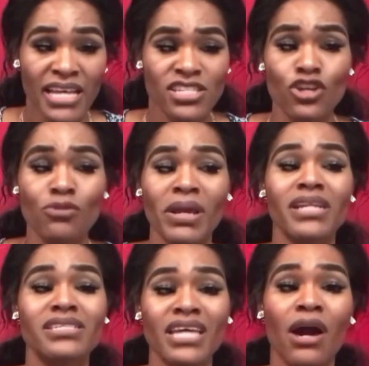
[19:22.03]
So you
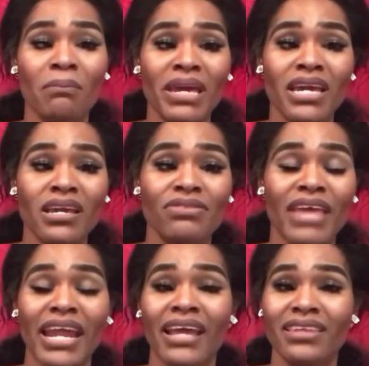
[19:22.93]
mean to tell me
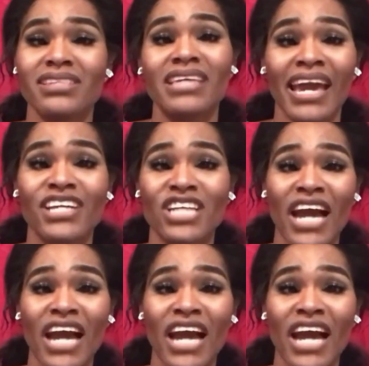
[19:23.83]
that at this age,